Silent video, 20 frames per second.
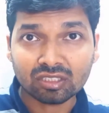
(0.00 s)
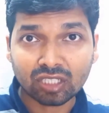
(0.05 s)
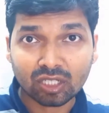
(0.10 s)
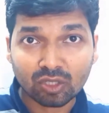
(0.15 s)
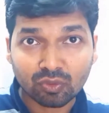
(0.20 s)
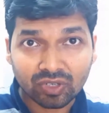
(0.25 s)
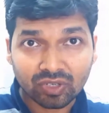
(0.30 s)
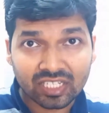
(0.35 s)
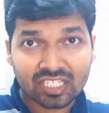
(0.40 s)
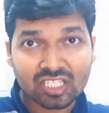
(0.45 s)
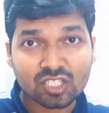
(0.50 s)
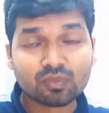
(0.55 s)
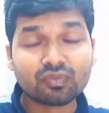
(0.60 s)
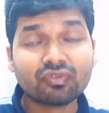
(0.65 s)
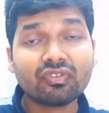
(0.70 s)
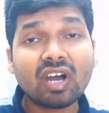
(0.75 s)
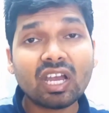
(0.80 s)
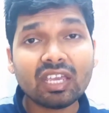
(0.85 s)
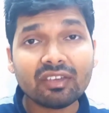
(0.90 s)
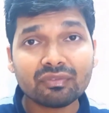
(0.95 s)
Then release
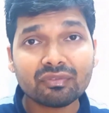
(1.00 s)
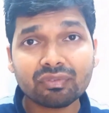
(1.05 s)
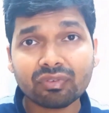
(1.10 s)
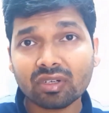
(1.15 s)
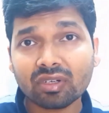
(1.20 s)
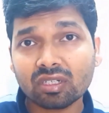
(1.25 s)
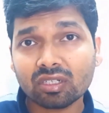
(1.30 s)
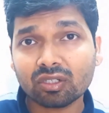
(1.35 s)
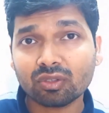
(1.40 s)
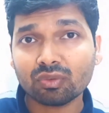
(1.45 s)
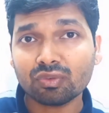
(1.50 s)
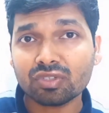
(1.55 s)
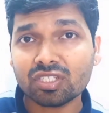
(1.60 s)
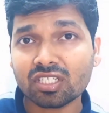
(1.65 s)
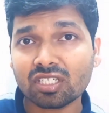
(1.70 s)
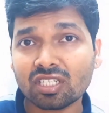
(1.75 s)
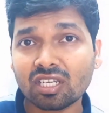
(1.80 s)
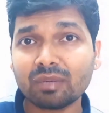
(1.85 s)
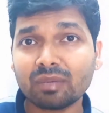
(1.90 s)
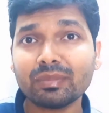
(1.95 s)
5,
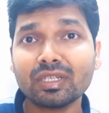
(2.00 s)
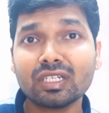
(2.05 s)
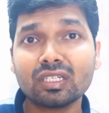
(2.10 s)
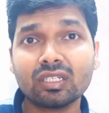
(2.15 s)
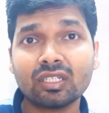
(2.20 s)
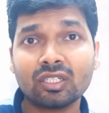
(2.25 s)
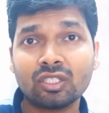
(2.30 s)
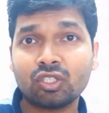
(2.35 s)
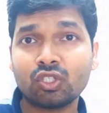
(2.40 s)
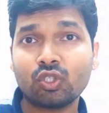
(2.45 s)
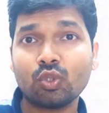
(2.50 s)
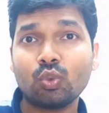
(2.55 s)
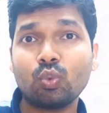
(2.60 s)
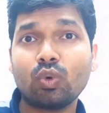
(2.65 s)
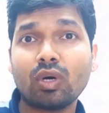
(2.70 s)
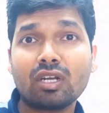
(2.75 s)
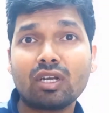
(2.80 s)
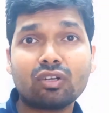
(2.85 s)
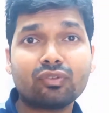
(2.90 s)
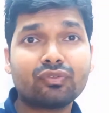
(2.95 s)
which came in
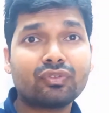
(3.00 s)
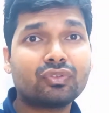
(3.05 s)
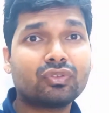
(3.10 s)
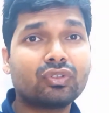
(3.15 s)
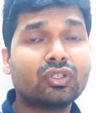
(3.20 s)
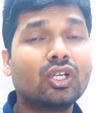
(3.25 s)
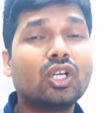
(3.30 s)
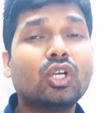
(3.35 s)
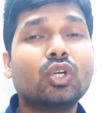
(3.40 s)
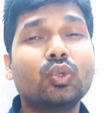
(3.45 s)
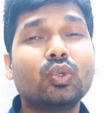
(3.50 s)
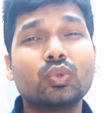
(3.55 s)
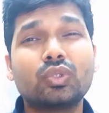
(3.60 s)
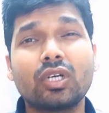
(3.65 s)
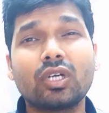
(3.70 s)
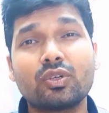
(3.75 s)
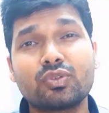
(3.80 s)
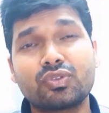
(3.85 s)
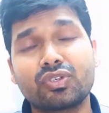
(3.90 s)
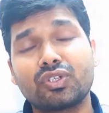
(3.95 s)
Q1 of
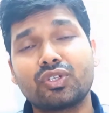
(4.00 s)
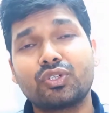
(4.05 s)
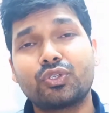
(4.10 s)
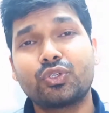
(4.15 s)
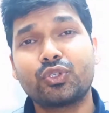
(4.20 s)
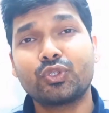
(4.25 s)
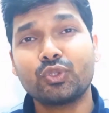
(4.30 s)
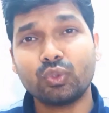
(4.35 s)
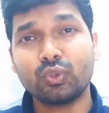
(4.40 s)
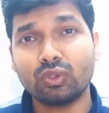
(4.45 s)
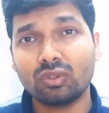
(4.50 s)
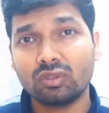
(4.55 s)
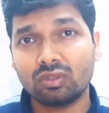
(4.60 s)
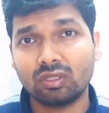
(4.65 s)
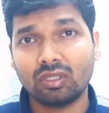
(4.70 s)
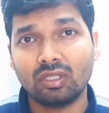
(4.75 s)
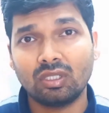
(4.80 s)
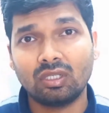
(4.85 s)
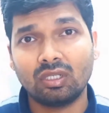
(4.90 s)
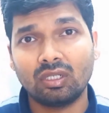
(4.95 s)
2002,
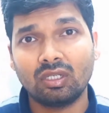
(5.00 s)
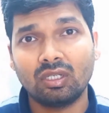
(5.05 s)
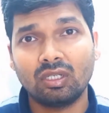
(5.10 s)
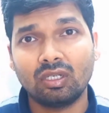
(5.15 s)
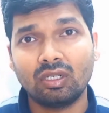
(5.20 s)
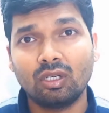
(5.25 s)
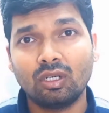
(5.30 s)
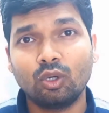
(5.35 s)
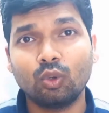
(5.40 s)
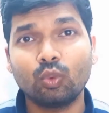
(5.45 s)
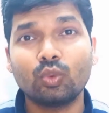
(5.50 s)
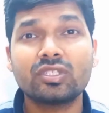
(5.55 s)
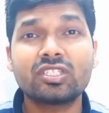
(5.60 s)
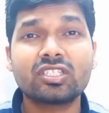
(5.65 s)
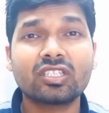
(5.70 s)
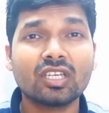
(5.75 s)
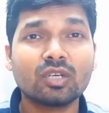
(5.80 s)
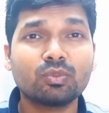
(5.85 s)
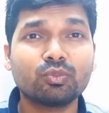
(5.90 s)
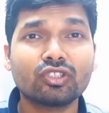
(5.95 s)

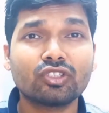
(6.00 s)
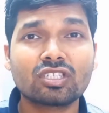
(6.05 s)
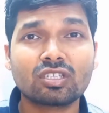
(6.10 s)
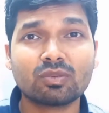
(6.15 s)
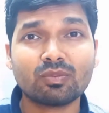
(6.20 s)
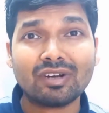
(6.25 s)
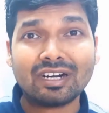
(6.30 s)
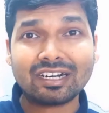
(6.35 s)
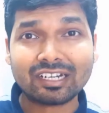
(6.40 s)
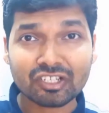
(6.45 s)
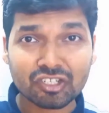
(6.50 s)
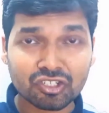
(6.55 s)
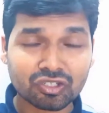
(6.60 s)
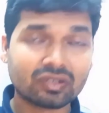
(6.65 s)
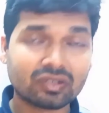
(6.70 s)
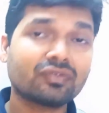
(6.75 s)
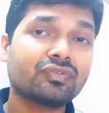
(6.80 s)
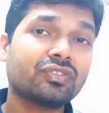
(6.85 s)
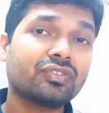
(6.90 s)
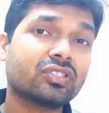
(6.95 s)
which came with some
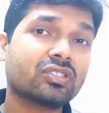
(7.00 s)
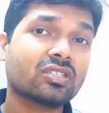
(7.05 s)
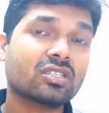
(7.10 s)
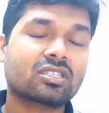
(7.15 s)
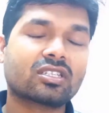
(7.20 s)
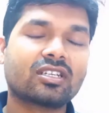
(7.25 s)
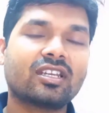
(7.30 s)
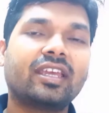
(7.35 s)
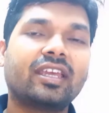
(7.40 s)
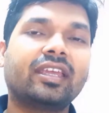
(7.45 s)
additional features